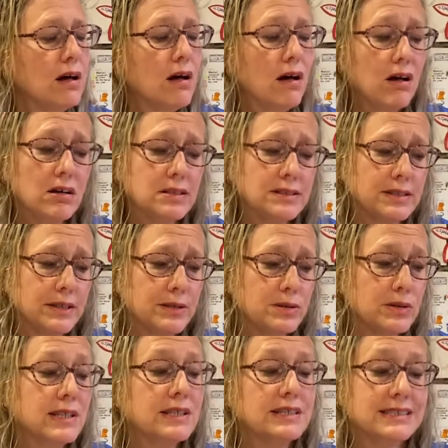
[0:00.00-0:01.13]
Also,
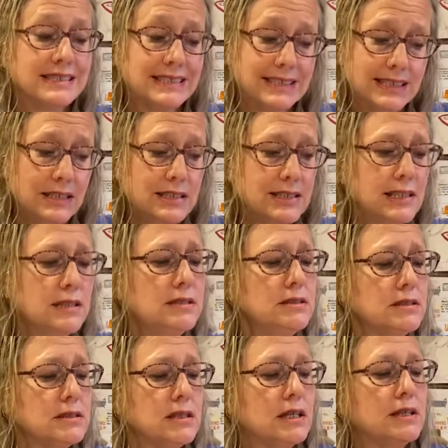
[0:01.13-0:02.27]

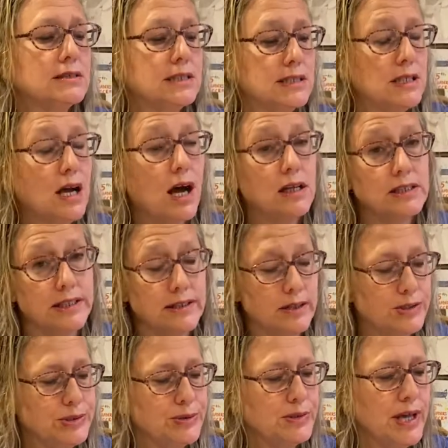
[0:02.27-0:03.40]
citizens did not
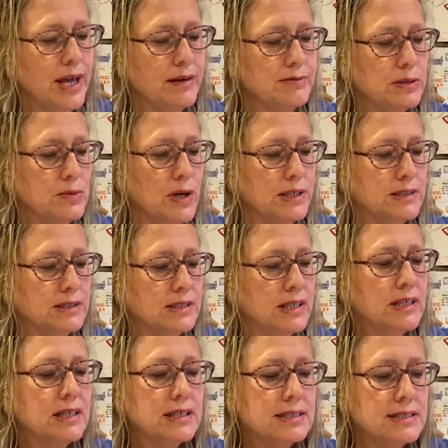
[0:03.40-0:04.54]
include everyone.
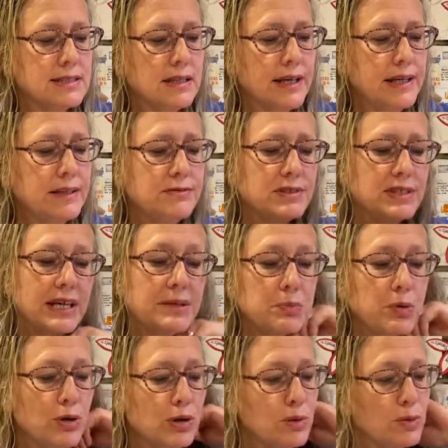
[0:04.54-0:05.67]
Slaves and
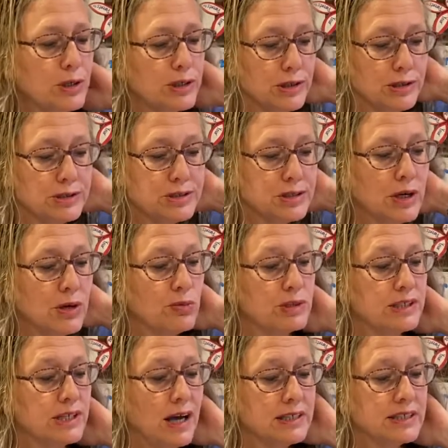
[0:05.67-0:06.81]
poor workers were
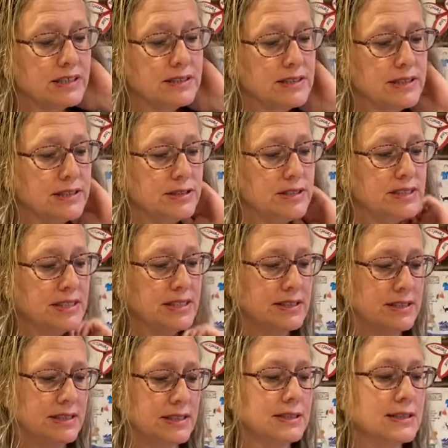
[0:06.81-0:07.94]
not considered
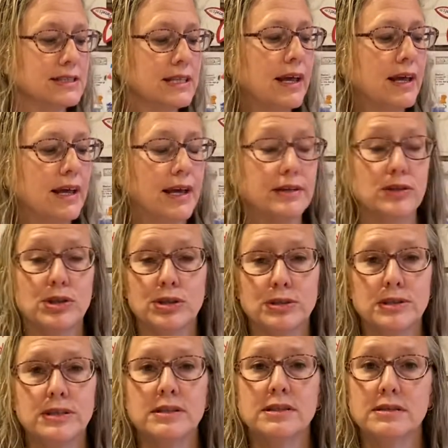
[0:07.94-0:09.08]
citizens and
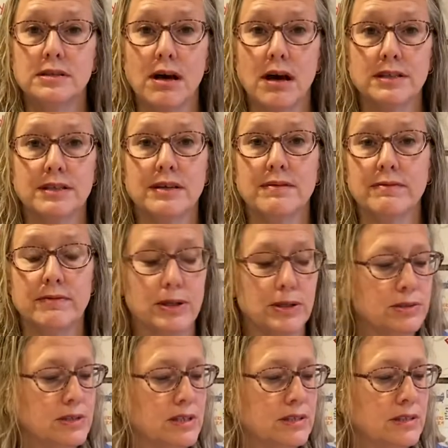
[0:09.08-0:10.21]
could not vote.